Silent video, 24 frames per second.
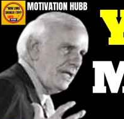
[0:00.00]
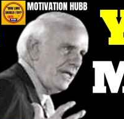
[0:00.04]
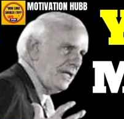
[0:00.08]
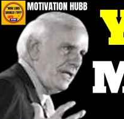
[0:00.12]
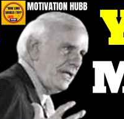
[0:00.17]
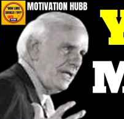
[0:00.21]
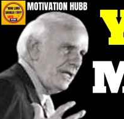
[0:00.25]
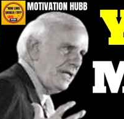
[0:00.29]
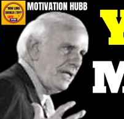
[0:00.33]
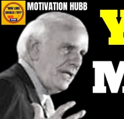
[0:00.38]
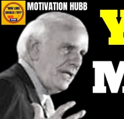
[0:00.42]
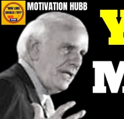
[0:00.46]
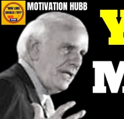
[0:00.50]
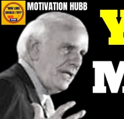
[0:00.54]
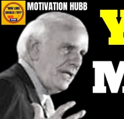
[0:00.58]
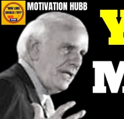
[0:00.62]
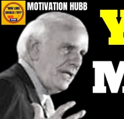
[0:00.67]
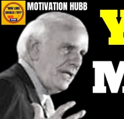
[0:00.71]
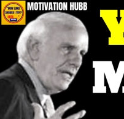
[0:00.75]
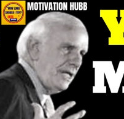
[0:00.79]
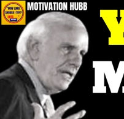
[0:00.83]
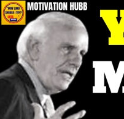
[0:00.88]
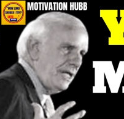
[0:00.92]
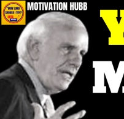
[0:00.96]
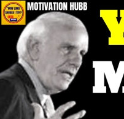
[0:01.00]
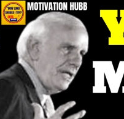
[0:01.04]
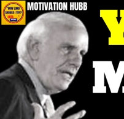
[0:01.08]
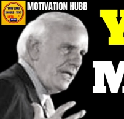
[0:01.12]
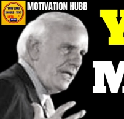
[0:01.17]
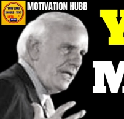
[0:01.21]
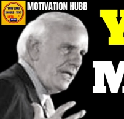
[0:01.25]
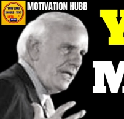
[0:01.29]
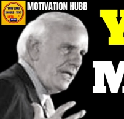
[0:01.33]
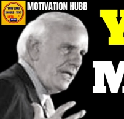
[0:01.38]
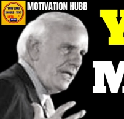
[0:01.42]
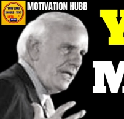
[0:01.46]

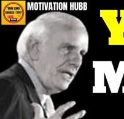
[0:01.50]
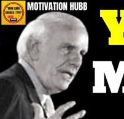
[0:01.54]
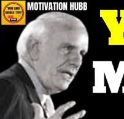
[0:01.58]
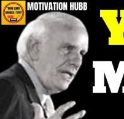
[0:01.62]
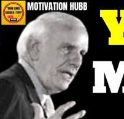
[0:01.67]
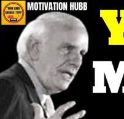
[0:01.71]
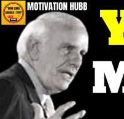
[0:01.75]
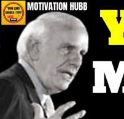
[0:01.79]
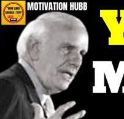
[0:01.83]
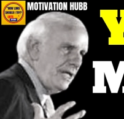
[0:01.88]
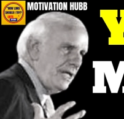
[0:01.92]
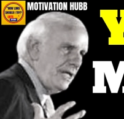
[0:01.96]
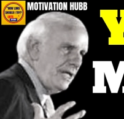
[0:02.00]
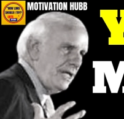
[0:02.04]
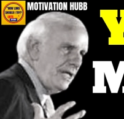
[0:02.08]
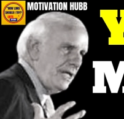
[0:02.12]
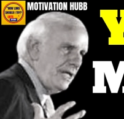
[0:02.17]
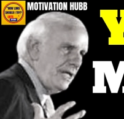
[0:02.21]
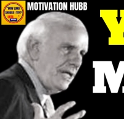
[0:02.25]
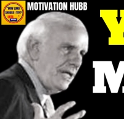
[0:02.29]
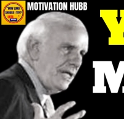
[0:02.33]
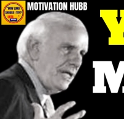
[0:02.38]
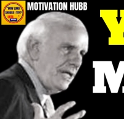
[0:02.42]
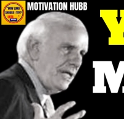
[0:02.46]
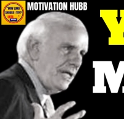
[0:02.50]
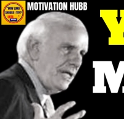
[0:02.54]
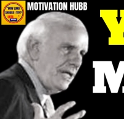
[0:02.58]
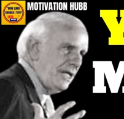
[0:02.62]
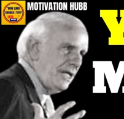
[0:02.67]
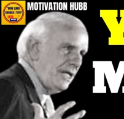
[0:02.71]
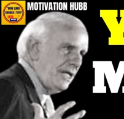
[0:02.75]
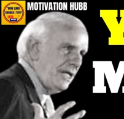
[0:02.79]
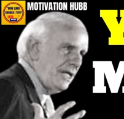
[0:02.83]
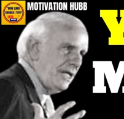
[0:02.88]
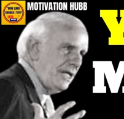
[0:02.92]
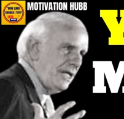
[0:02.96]

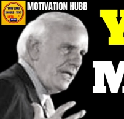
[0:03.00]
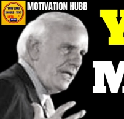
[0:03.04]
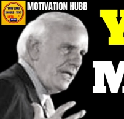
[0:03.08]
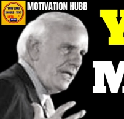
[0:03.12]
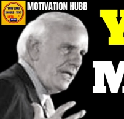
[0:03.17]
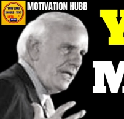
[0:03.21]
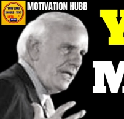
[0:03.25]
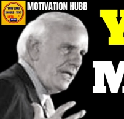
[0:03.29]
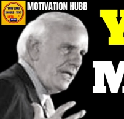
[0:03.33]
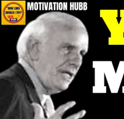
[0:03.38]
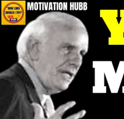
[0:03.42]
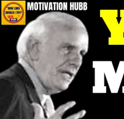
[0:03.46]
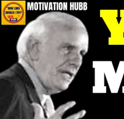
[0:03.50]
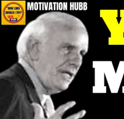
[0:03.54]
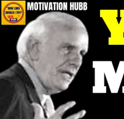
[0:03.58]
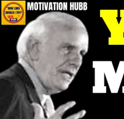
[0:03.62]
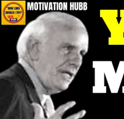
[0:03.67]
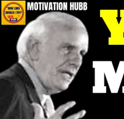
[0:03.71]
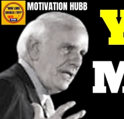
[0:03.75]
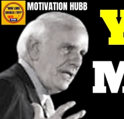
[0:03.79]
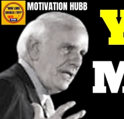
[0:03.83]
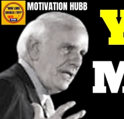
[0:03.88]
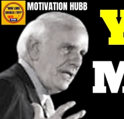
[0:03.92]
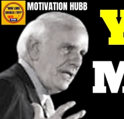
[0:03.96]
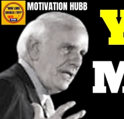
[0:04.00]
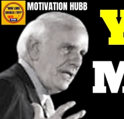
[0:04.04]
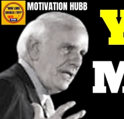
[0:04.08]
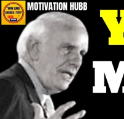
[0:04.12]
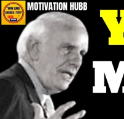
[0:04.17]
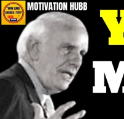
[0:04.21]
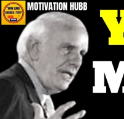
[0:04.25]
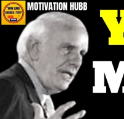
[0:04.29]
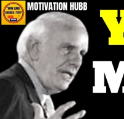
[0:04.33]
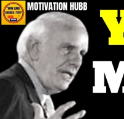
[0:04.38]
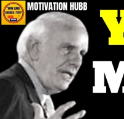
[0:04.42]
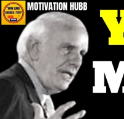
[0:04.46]

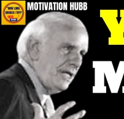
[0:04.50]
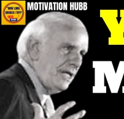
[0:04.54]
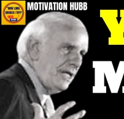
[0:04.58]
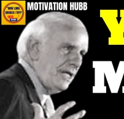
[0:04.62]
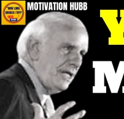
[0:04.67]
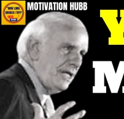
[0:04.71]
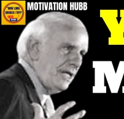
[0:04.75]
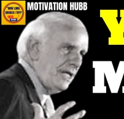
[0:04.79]
This is a still picture; no speech is visible.